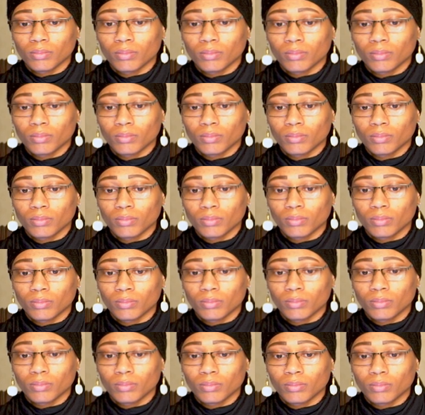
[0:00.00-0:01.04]

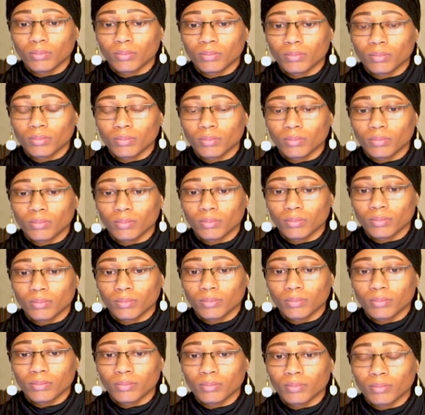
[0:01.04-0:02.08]

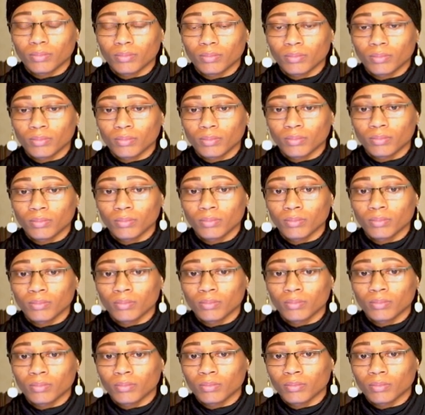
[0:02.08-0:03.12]

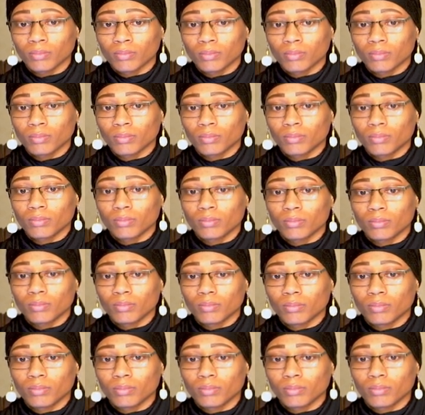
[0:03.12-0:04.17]

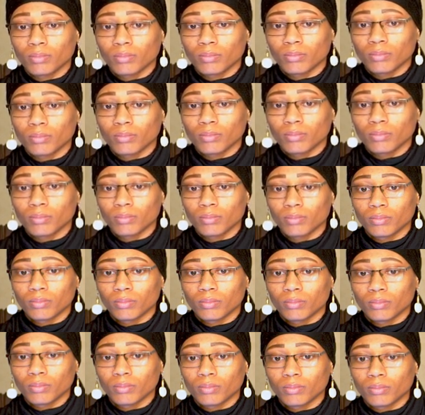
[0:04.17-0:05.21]

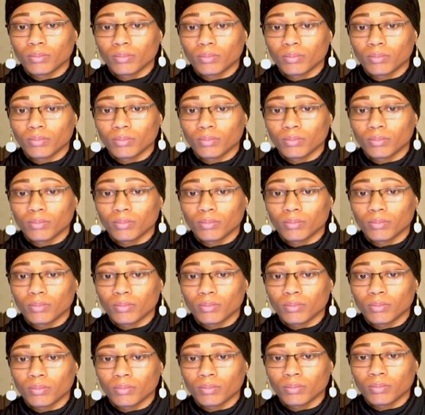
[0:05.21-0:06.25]

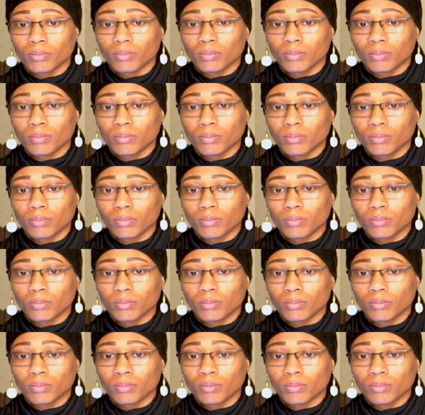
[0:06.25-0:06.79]
This person isn't speaking.